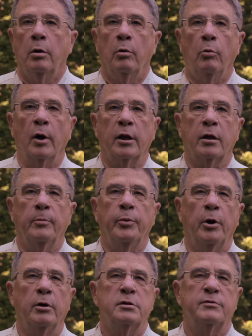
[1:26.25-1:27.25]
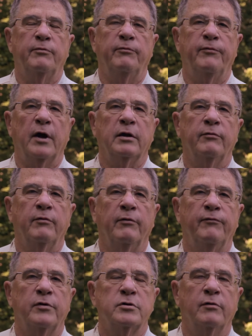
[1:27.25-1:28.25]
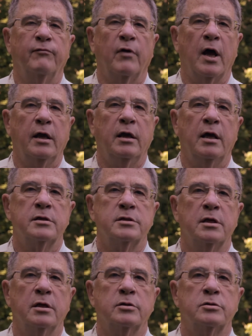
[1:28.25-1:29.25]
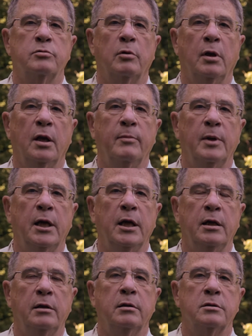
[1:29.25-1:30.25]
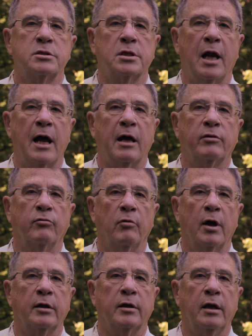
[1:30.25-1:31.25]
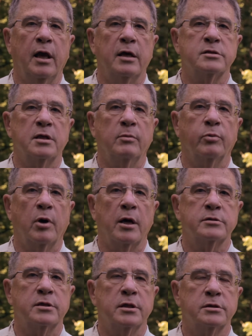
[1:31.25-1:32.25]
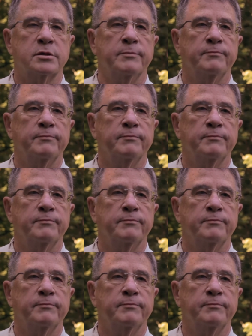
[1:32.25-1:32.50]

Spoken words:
One of the components of effective and efficient fly casting is to eliminate slack throughout the casting process.